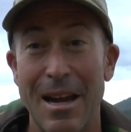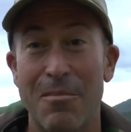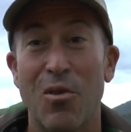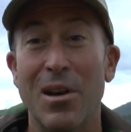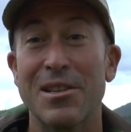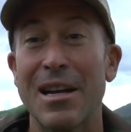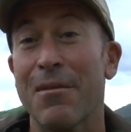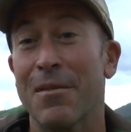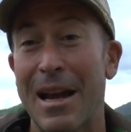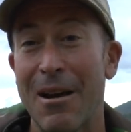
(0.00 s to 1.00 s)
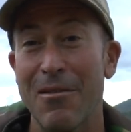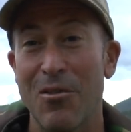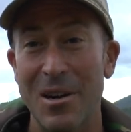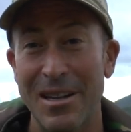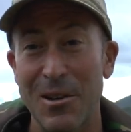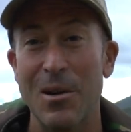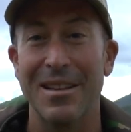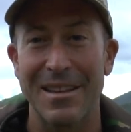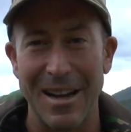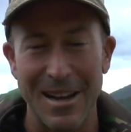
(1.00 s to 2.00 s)
pretty tough going, really, doing
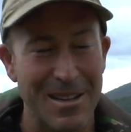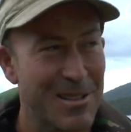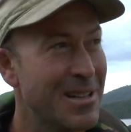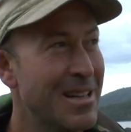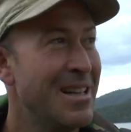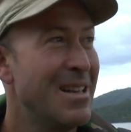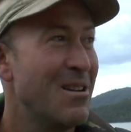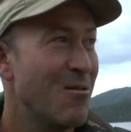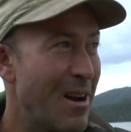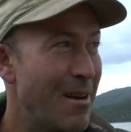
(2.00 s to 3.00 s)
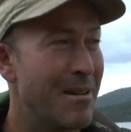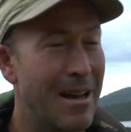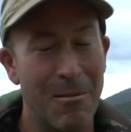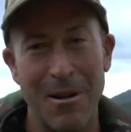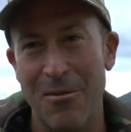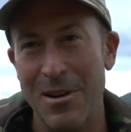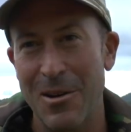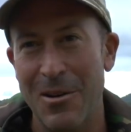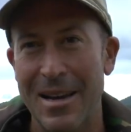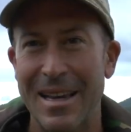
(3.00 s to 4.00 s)
the days. Wrapping up every
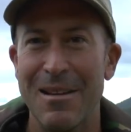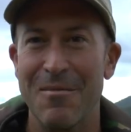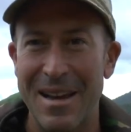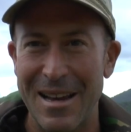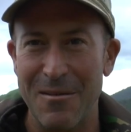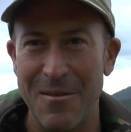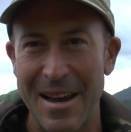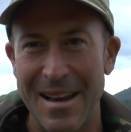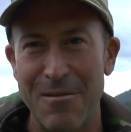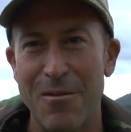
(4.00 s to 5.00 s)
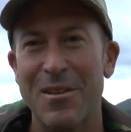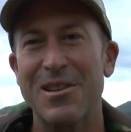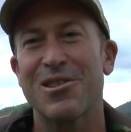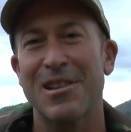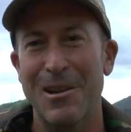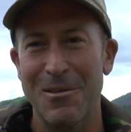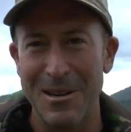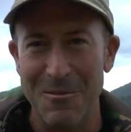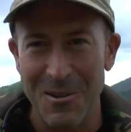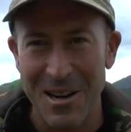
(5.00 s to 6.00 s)
night, getting back to the van, everything's
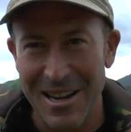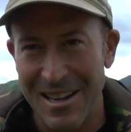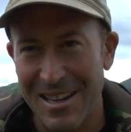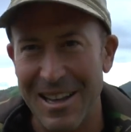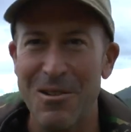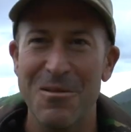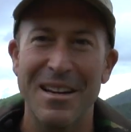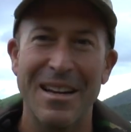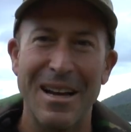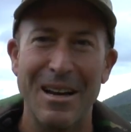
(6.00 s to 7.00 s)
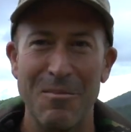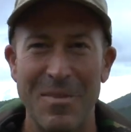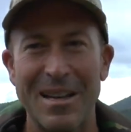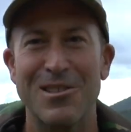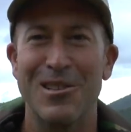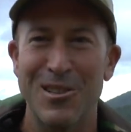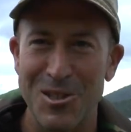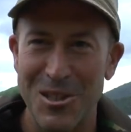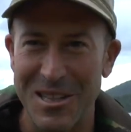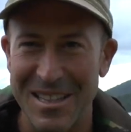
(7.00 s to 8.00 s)
soaking wet, loading it up, back to the
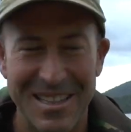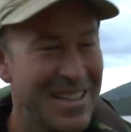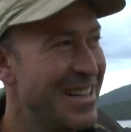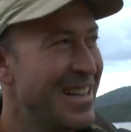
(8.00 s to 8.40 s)
jeep.